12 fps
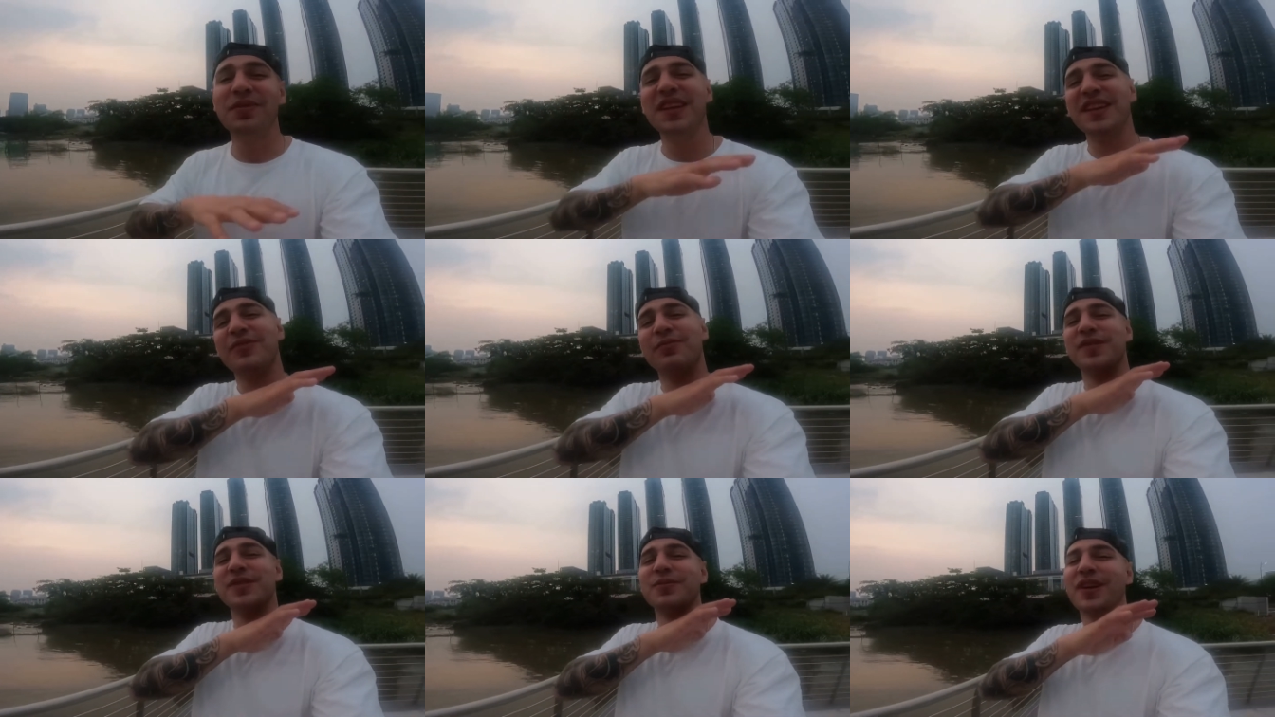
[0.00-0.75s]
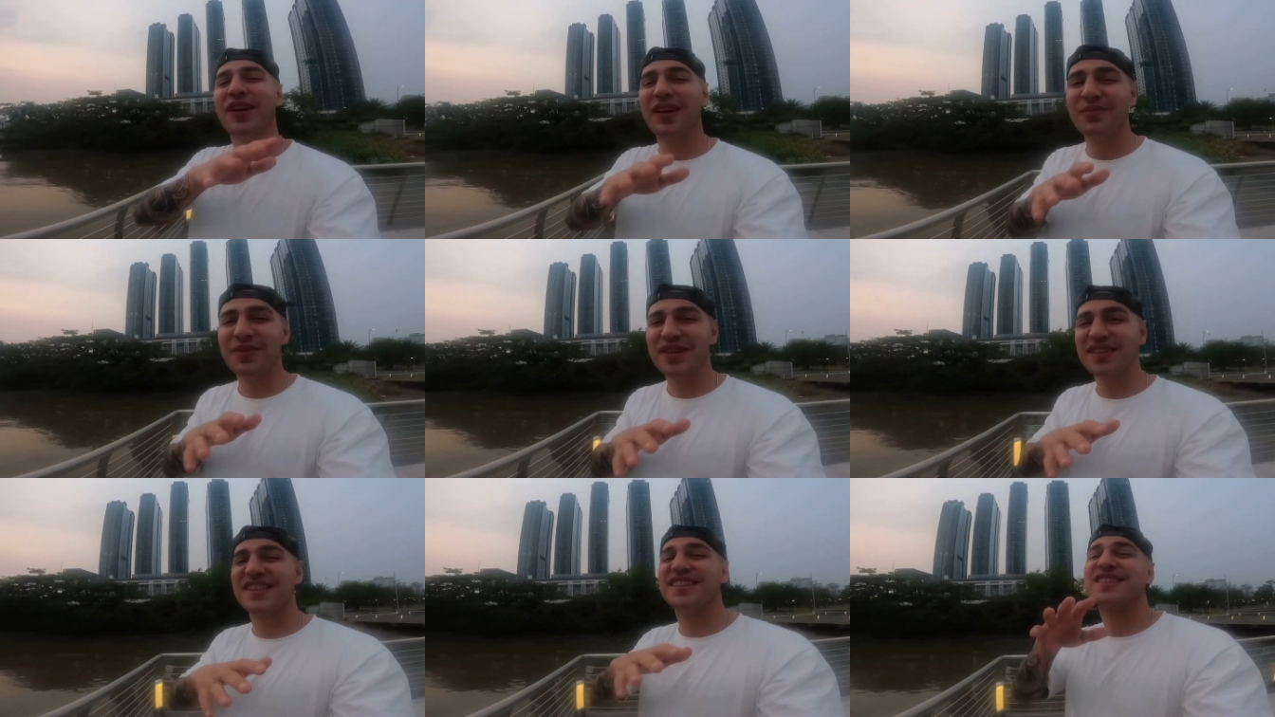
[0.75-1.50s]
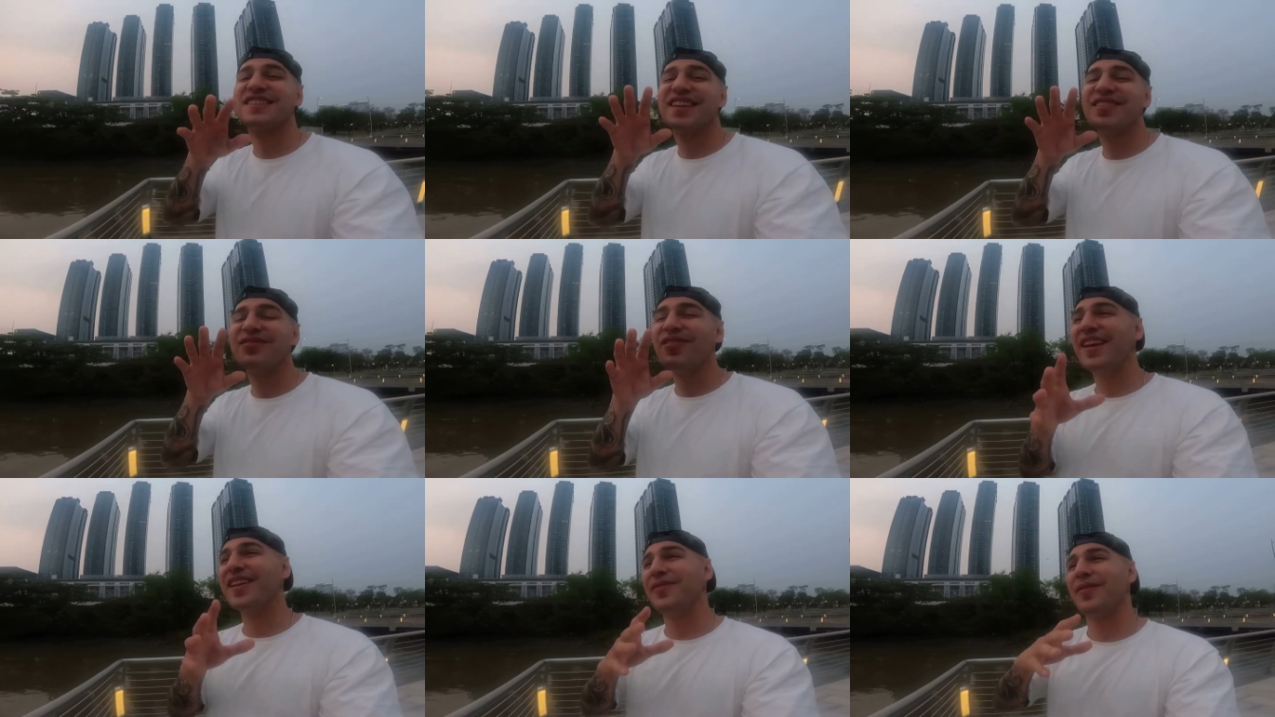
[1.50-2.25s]
leave some comments, and stay
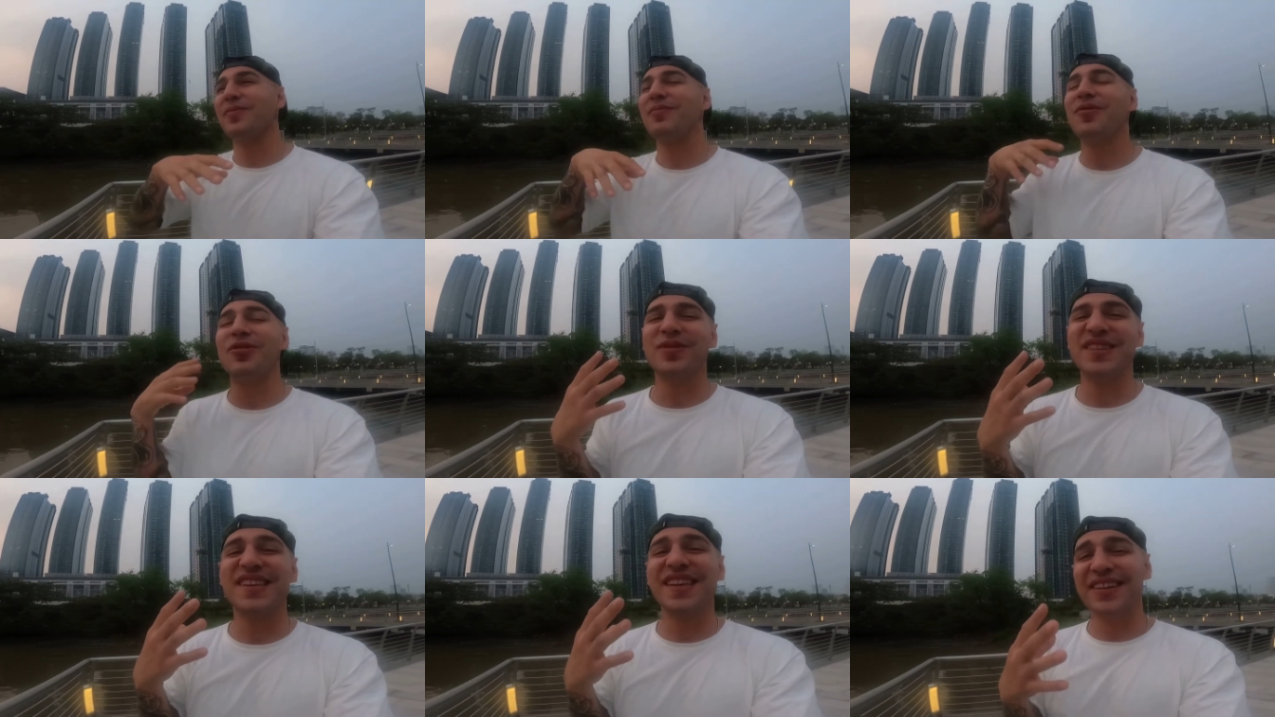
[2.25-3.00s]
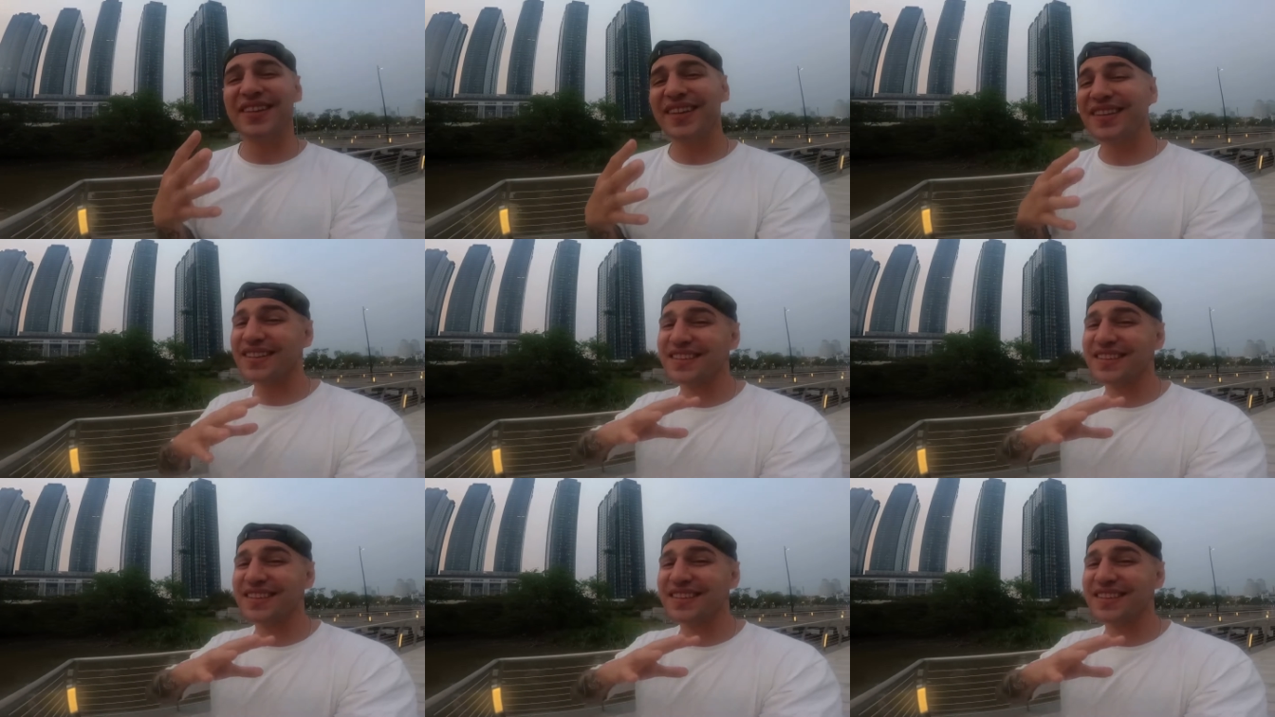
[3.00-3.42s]
ready for more material.